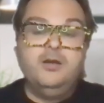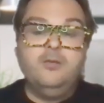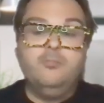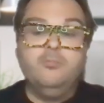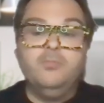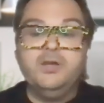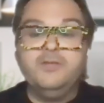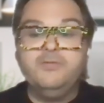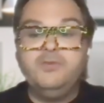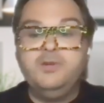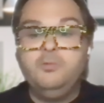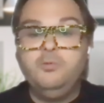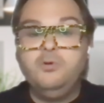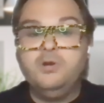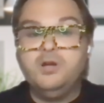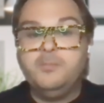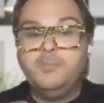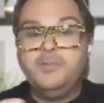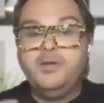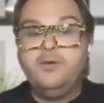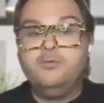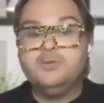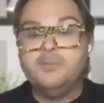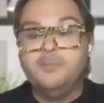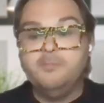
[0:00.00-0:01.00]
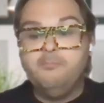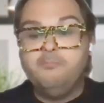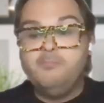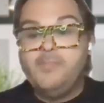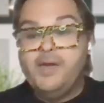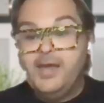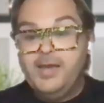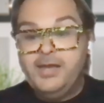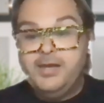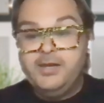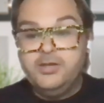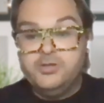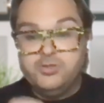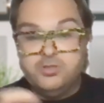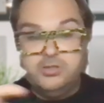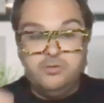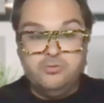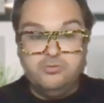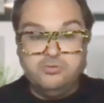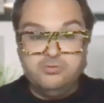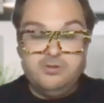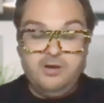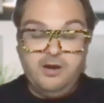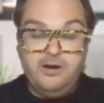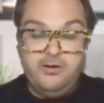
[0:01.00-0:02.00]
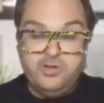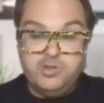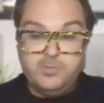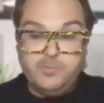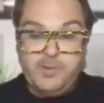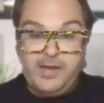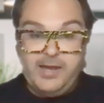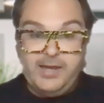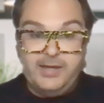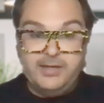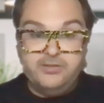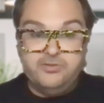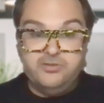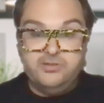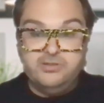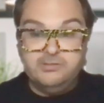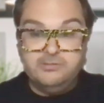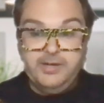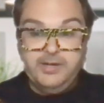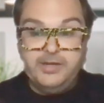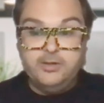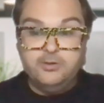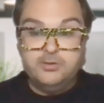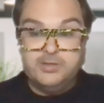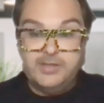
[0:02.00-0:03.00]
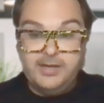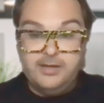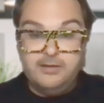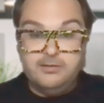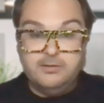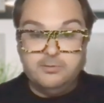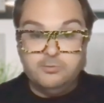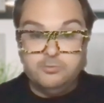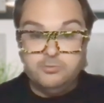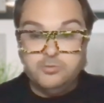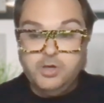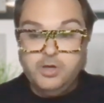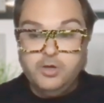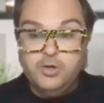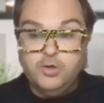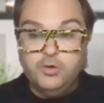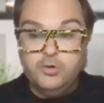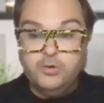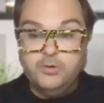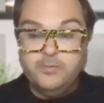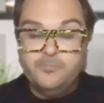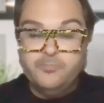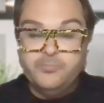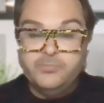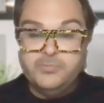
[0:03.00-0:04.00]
But if you want to be able to manage those knowledge packages later down the road,